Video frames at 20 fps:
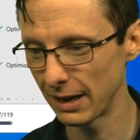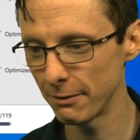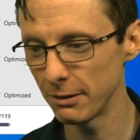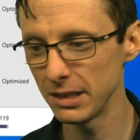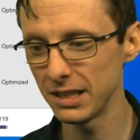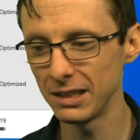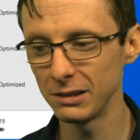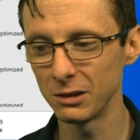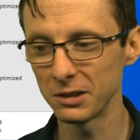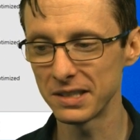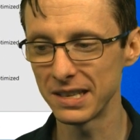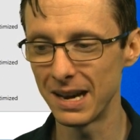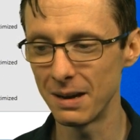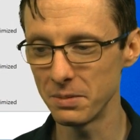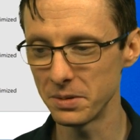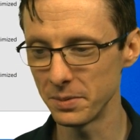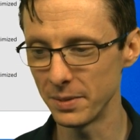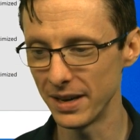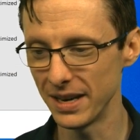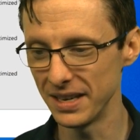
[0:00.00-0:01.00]
Everything looks
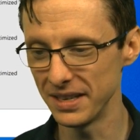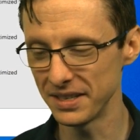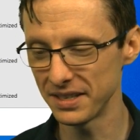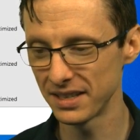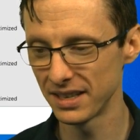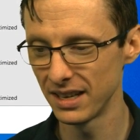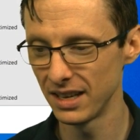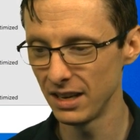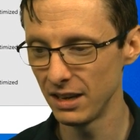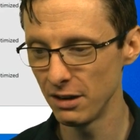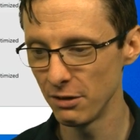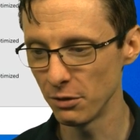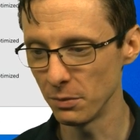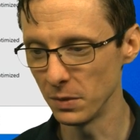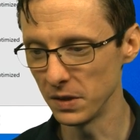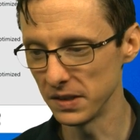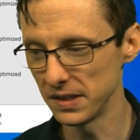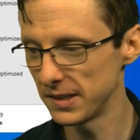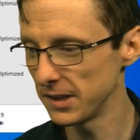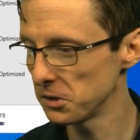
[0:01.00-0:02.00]
optimized
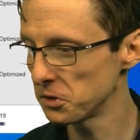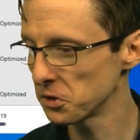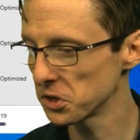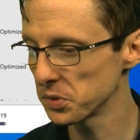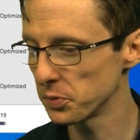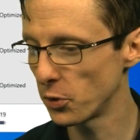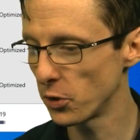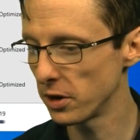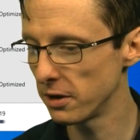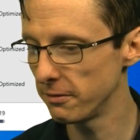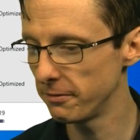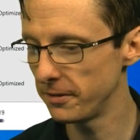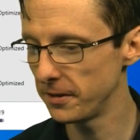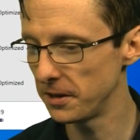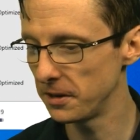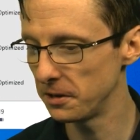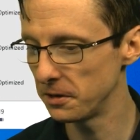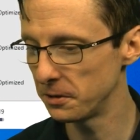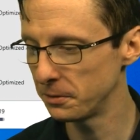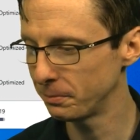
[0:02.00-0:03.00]
from the Citrix point of
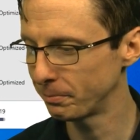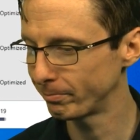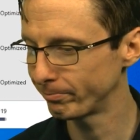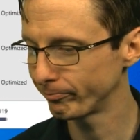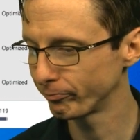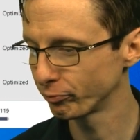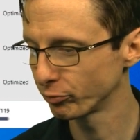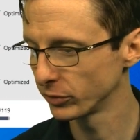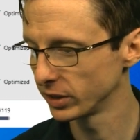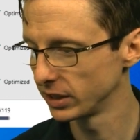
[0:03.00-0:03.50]
view.